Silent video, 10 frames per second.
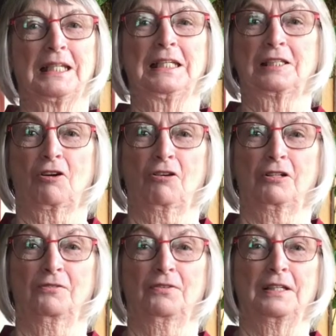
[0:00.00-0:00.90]

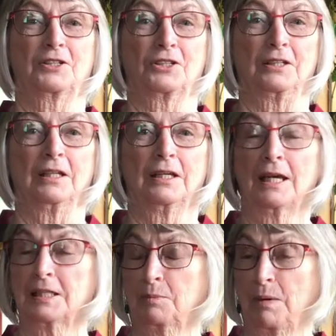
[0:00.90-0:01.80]
historical fiction,
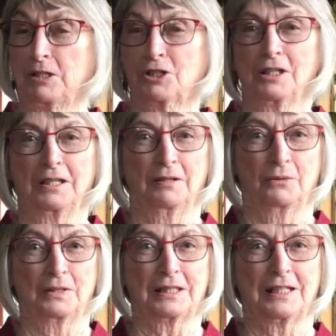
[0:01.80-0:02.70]
especially
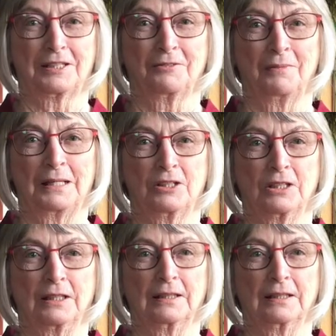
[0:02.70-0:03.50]
with a touch of magic.